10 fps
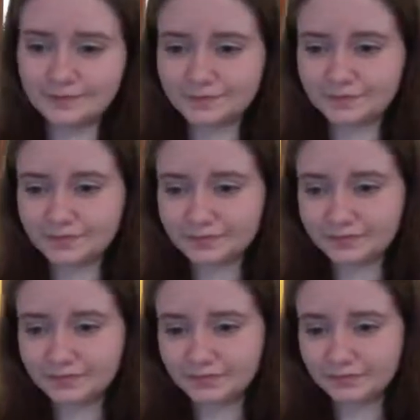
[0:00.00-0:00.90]

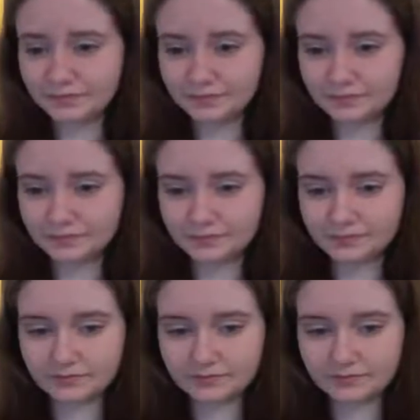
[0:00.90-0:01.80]

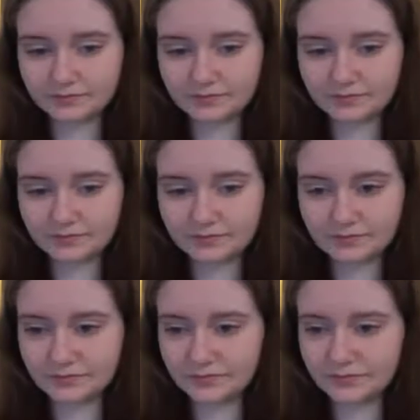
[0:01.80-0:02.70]

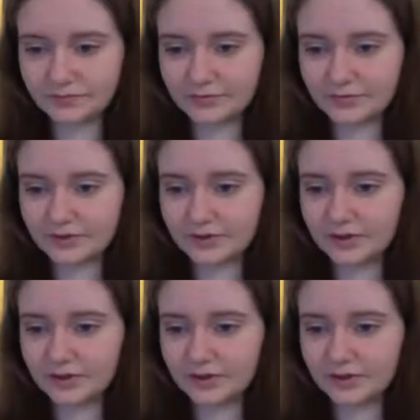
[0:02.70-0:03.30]
[no speech]